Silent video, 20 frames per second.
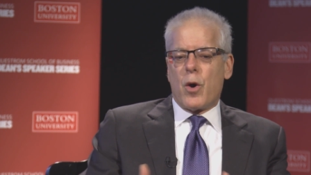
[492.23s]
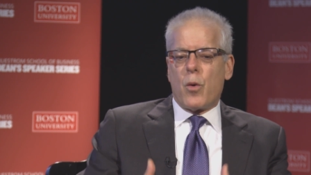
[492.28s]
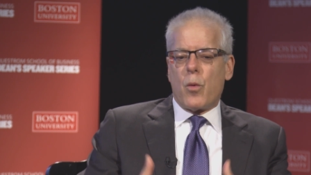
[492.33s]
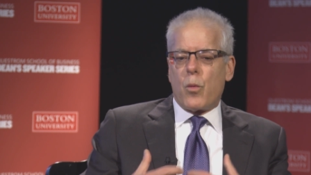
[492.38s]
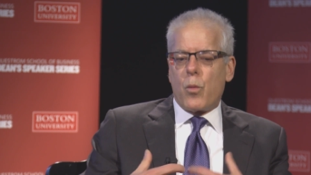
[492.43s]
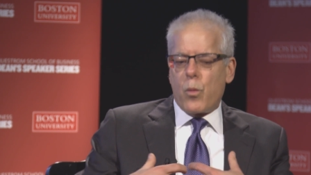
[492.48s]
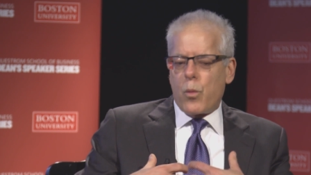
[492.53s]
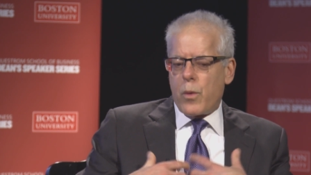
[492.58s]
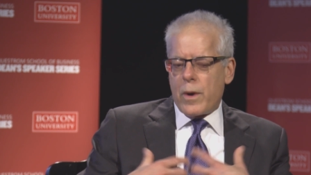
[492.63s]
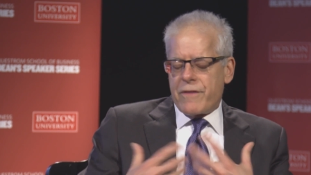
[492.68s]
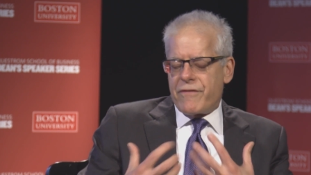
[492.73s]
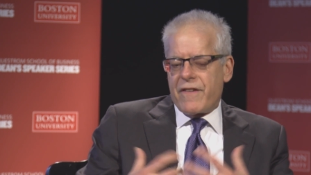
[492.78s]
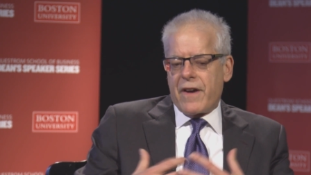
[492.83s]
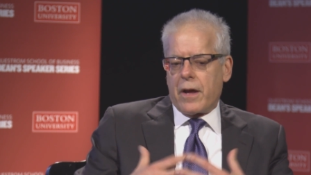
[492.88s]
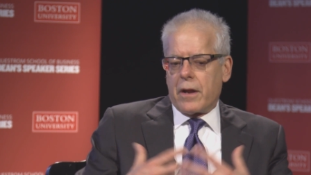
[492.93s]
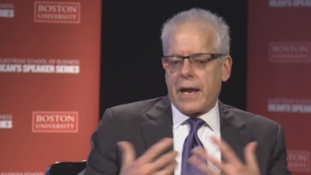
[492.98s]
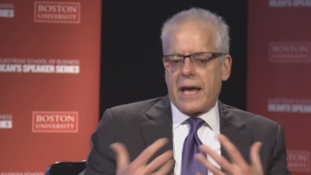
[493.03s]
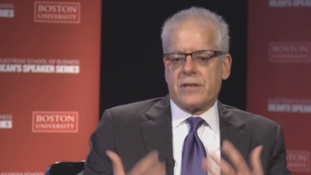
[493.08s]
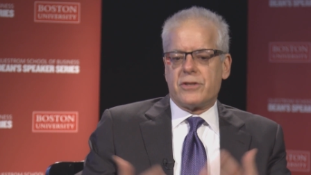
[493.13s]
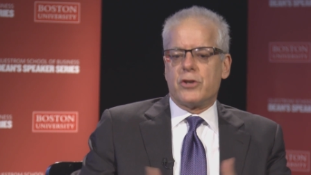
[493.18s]
we
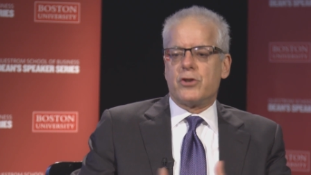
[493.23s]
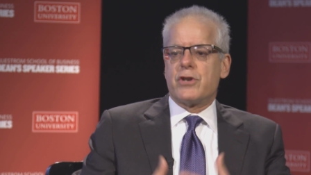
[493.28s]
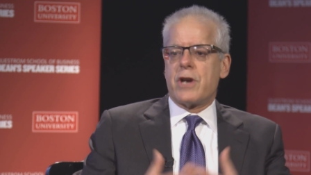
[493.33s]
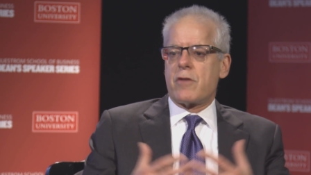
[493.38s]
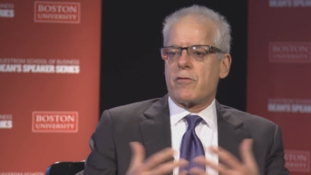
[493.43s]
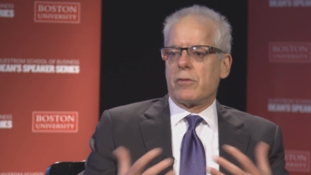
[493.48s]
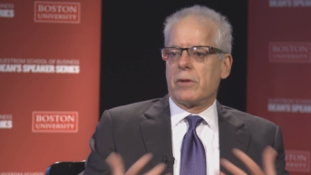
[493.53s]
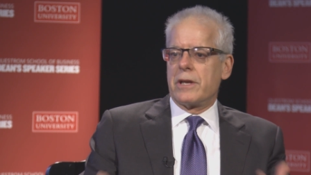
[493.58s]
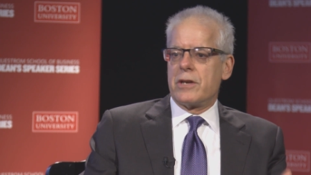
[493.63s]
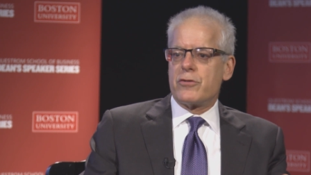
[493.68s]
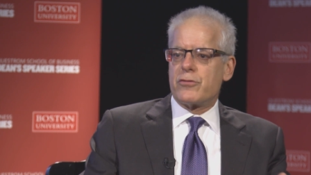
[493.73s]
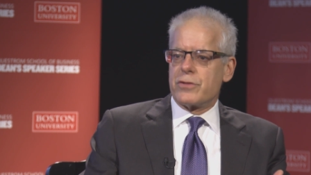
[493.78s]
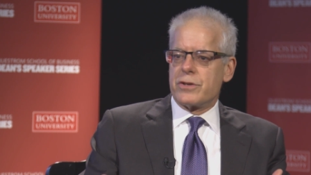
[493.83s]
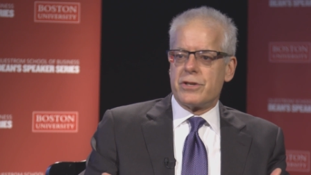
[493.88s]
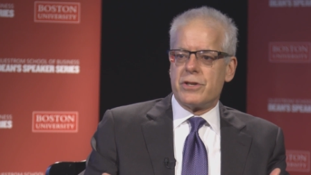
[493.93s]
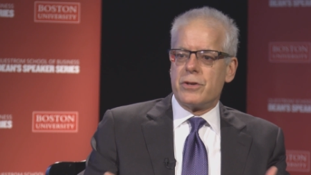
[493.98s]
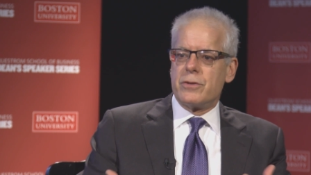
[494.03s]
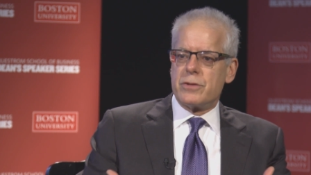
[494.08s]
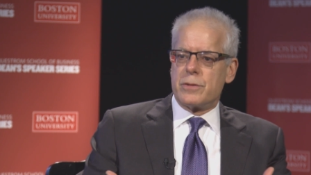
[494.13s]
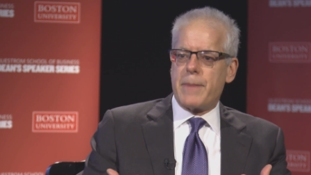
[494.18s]
felt as a general
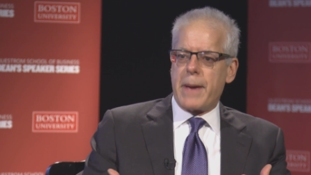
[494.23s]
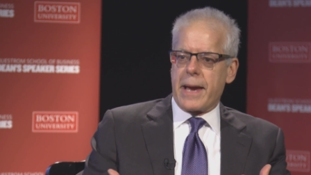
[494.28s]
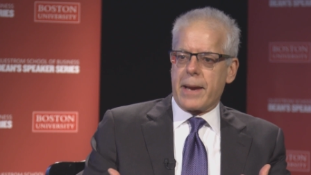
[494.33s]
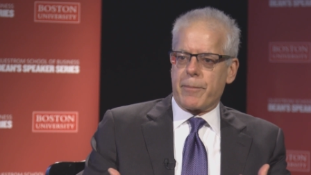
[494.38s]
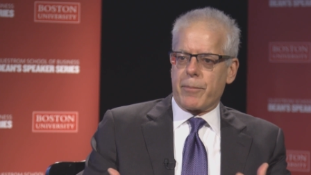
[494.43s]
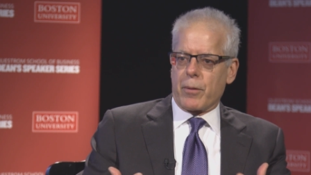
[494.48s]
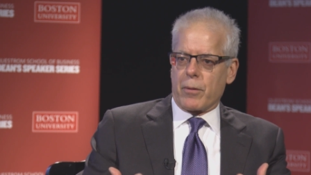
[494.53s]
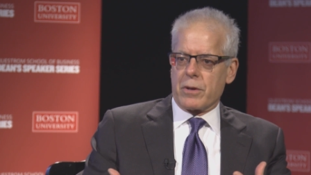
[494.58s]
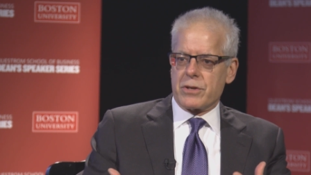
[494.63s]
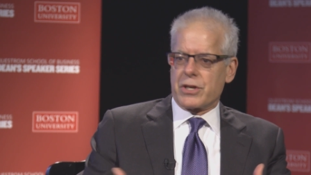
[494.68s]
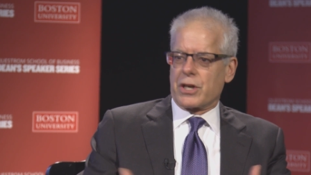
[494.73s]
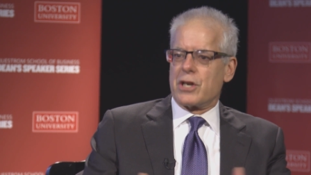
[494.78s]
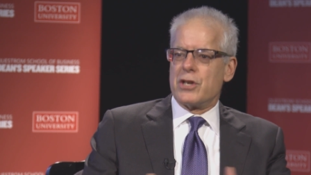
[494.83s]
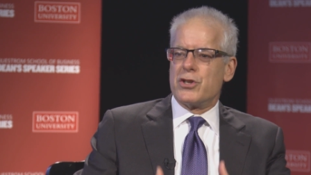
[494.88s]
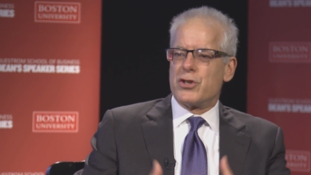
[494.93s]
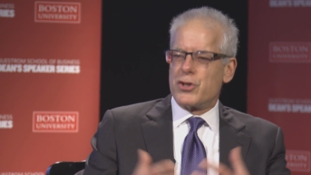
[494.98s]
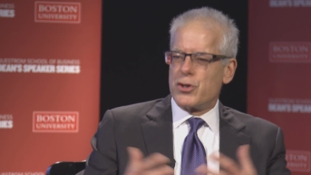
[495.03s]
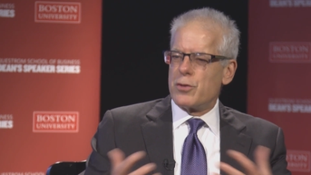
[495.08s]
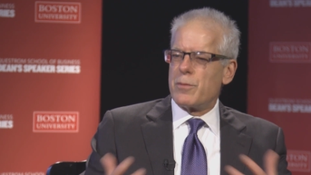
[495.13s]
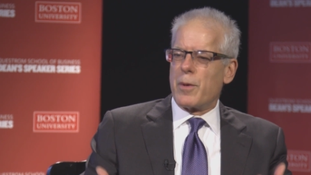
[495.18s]
interest newspaper, as a
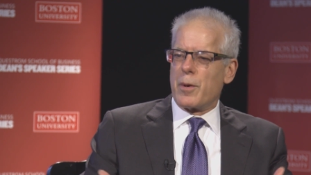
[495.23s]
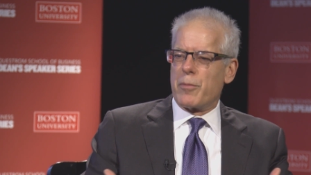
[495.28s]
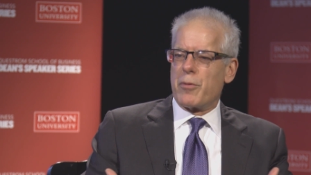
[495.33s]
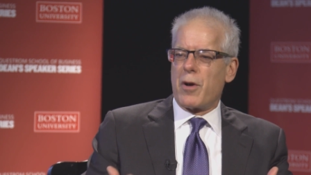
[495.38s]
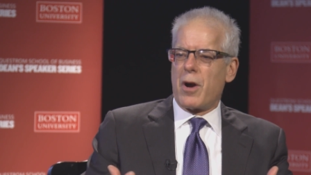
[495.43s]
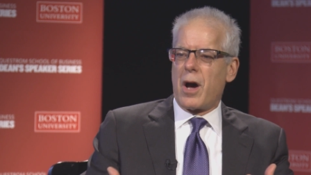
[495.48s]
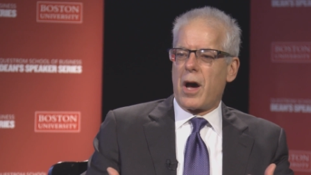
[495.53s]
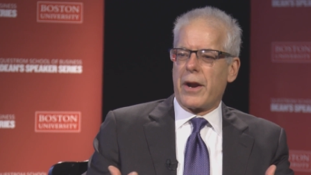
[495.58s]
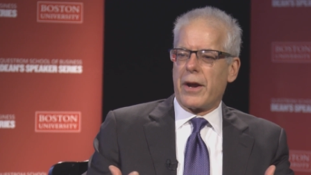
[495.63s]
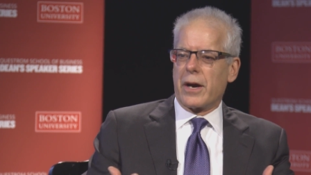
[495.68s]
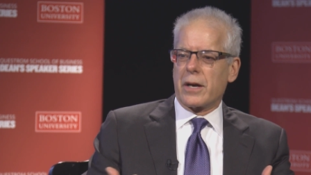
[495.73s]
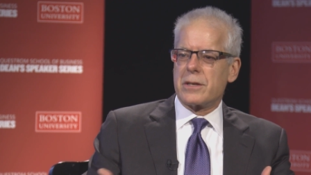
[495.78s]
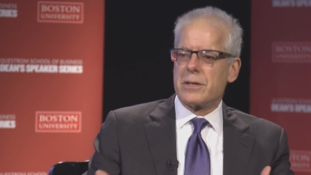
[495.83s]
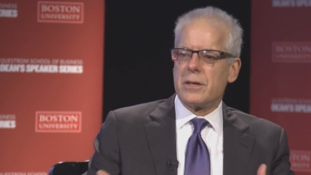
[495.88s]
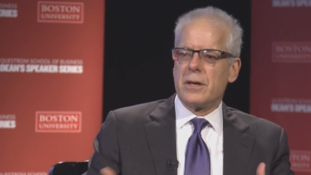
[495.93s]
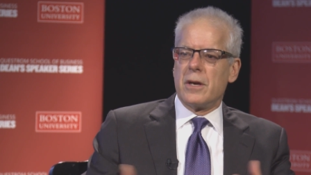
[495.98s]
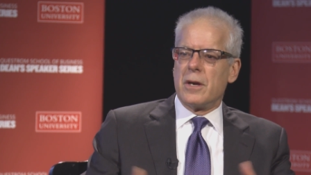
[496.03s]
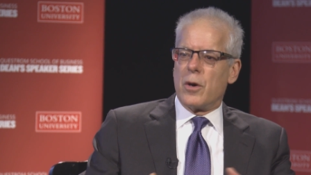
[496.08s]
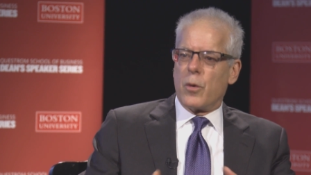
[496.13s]
consumer product,